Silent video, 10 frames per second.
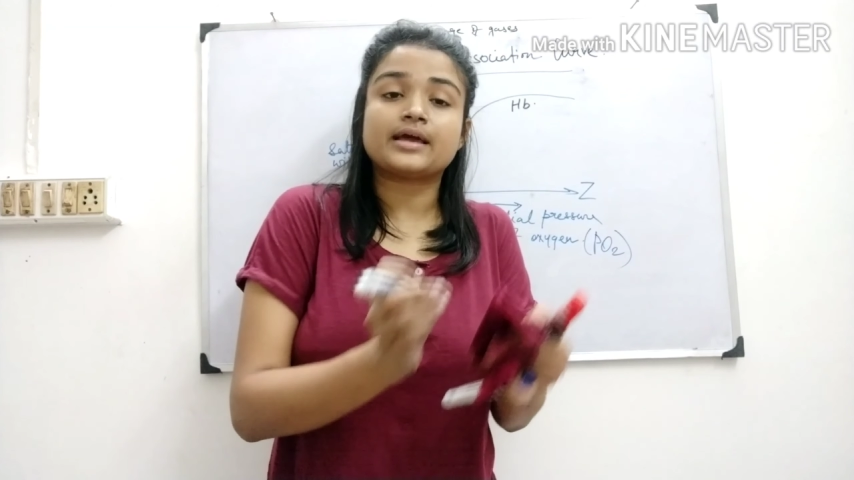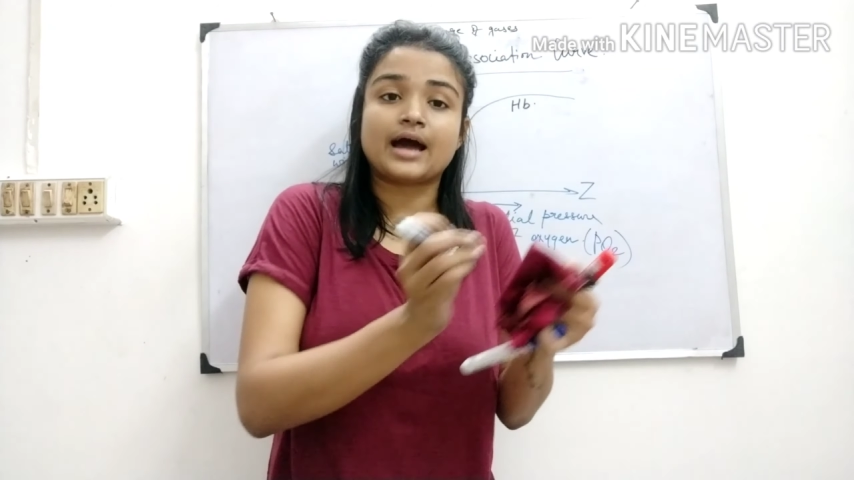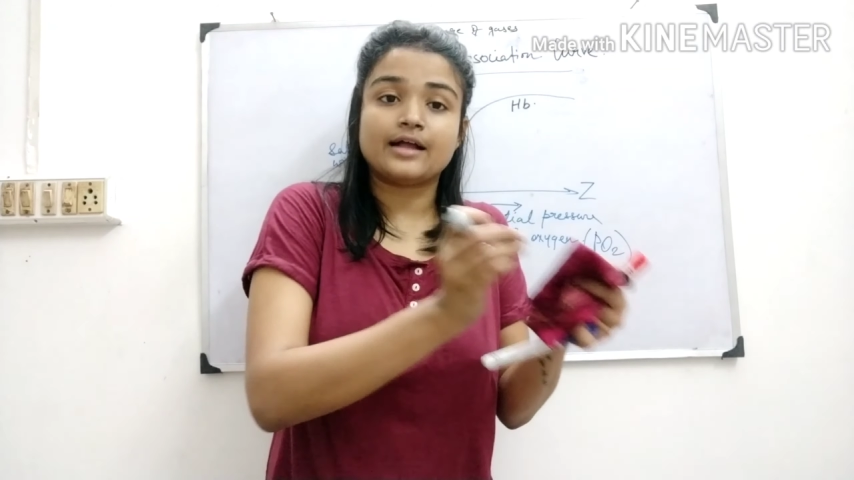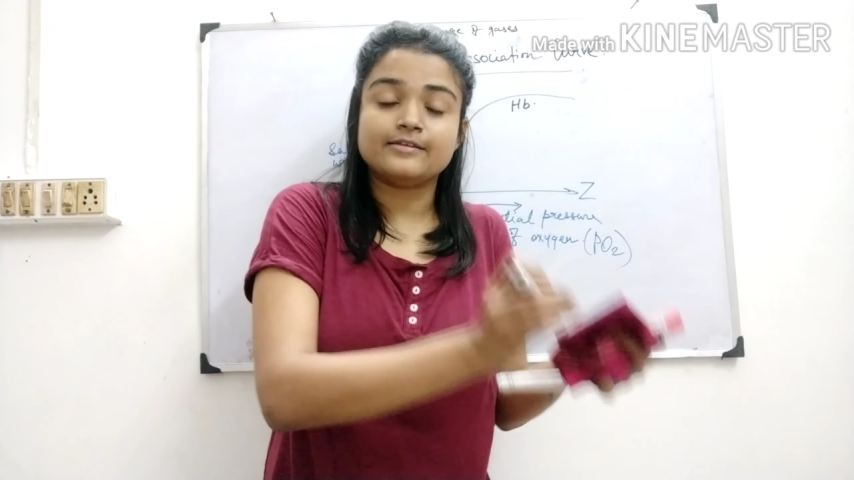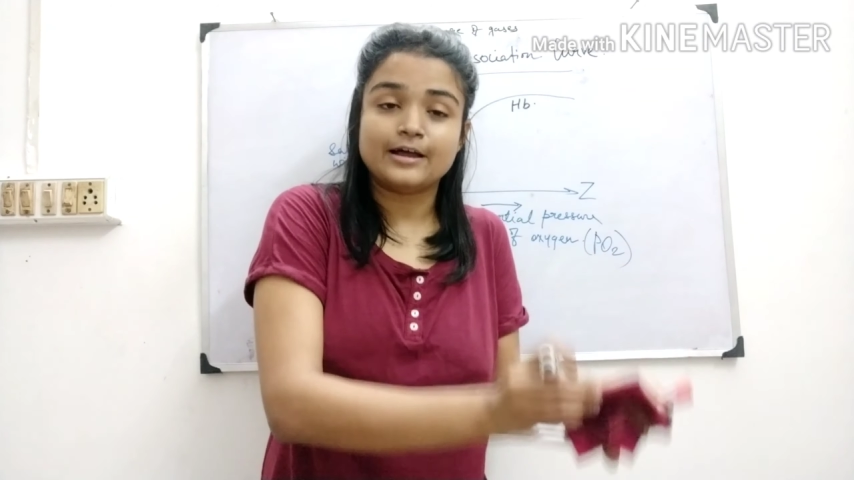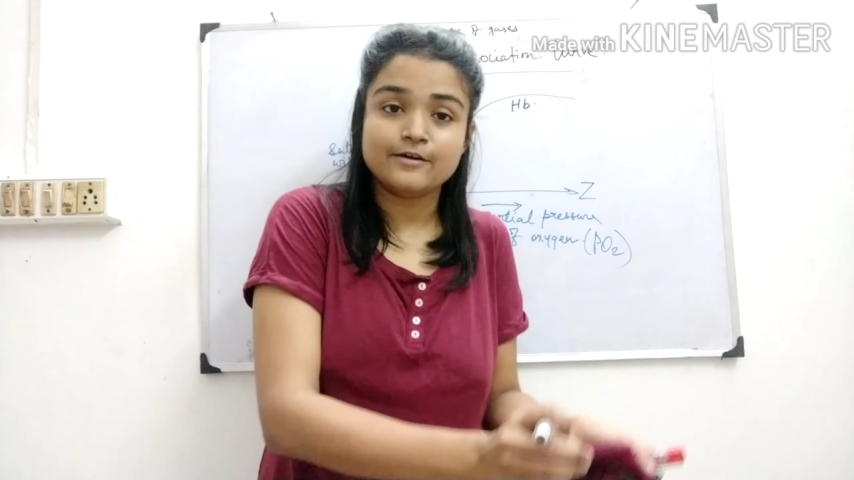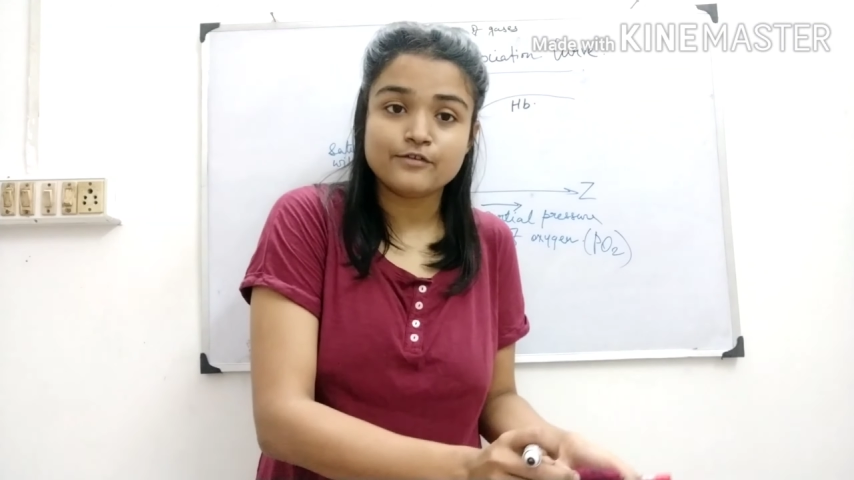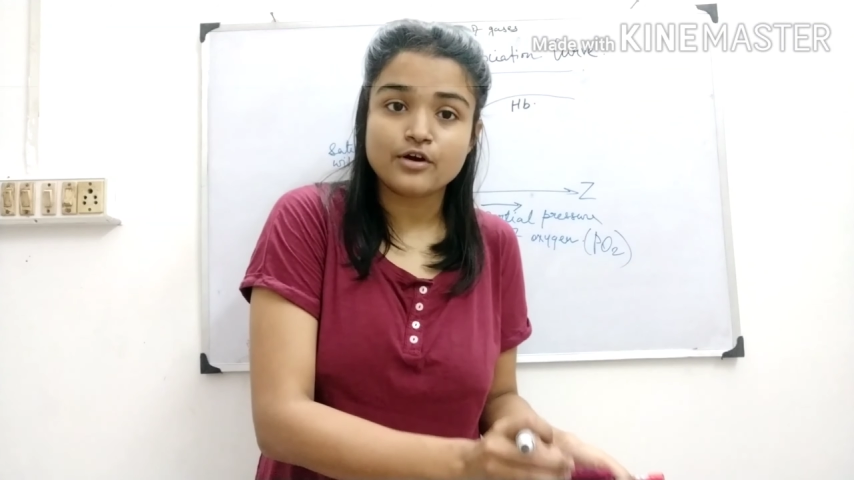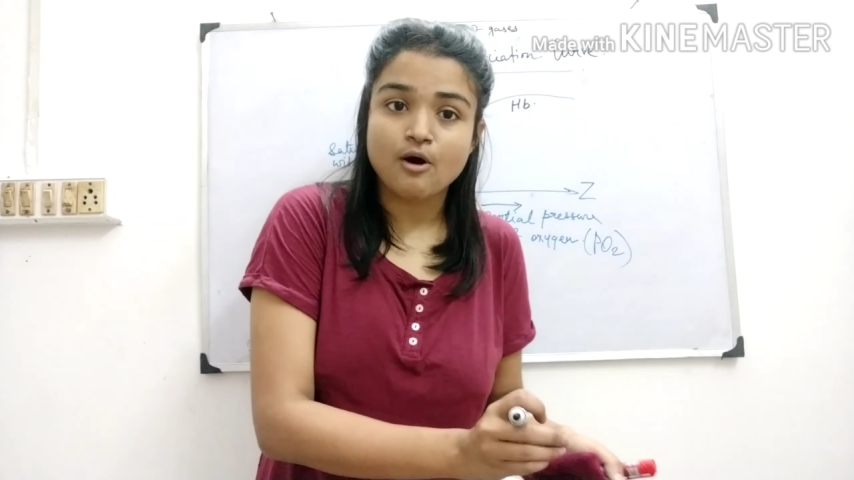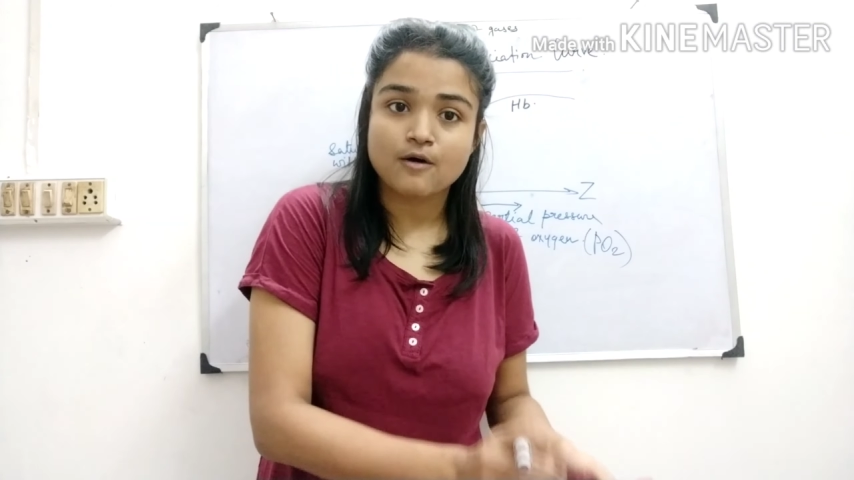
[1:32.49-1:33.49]
can
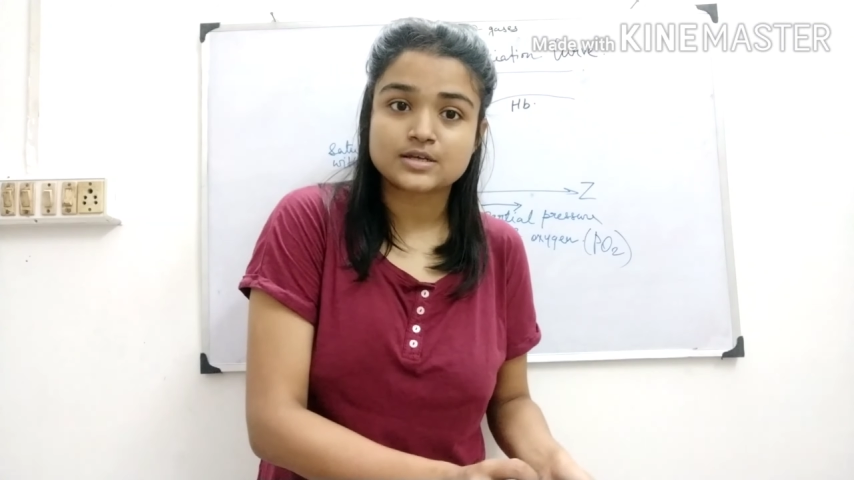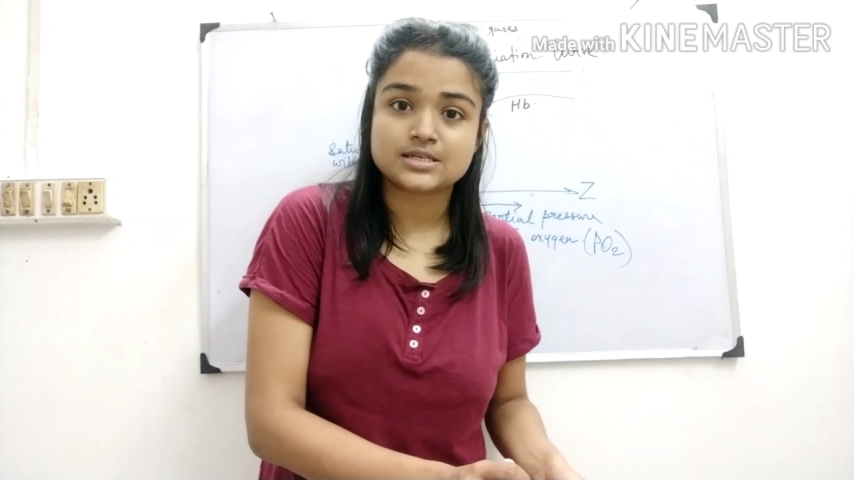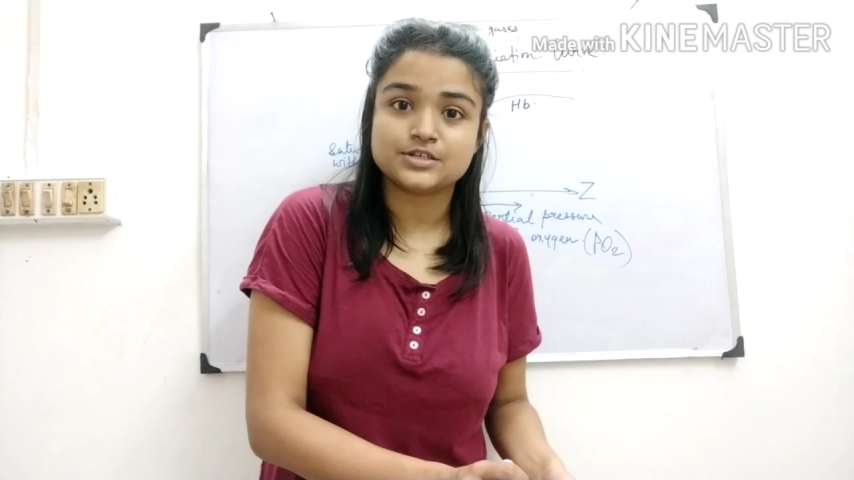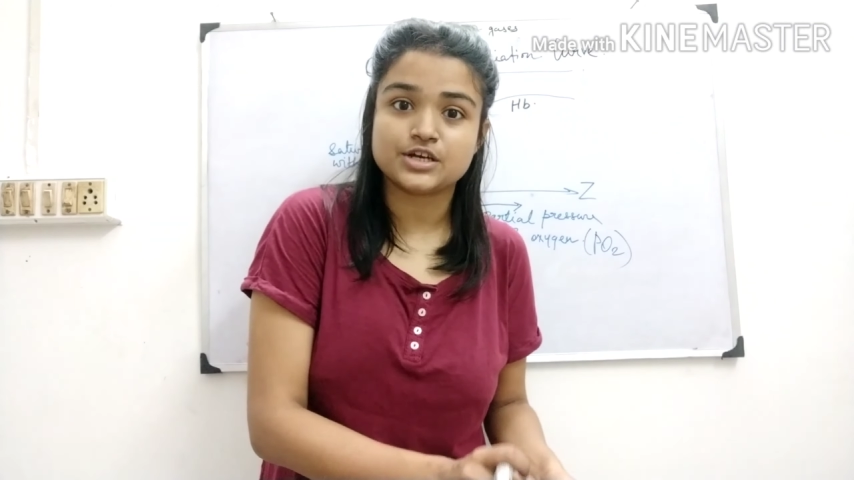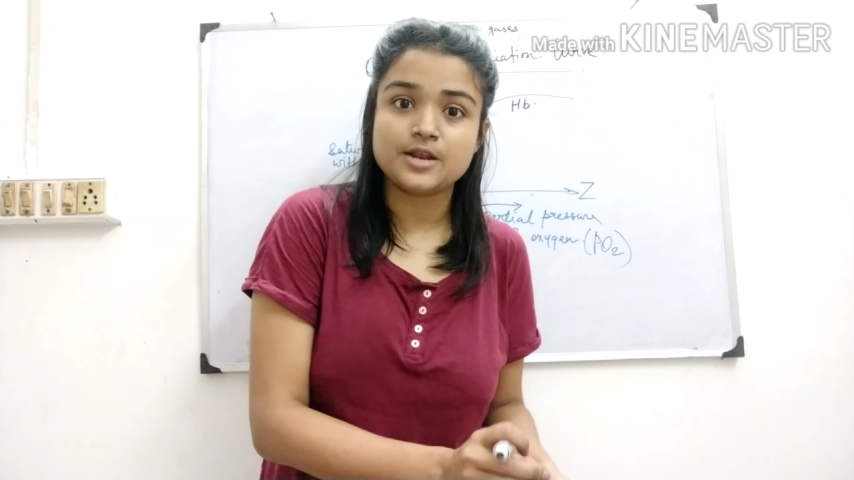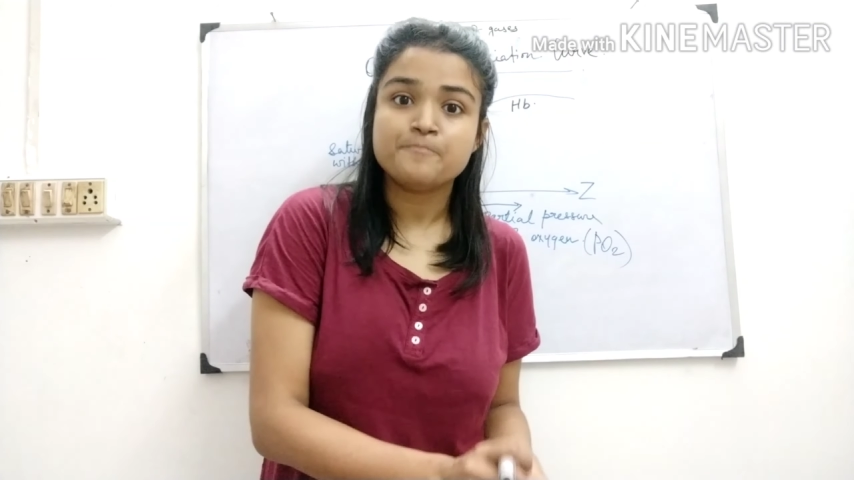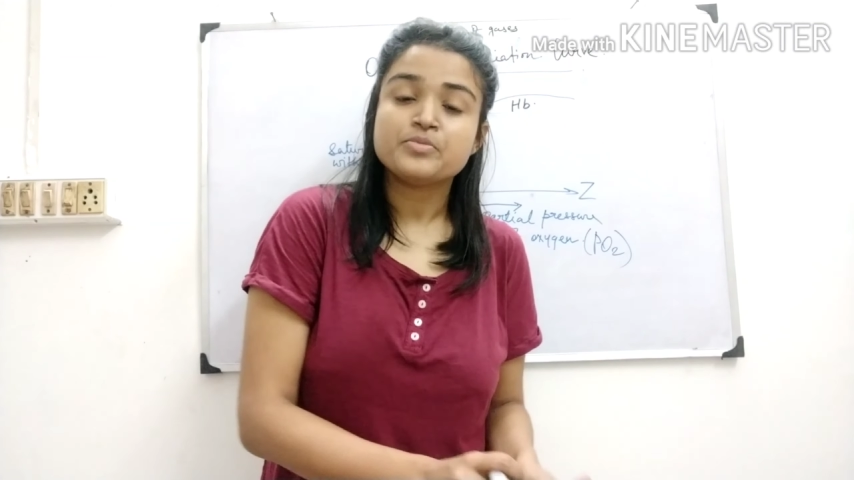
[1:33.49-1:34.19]
deliver oxygen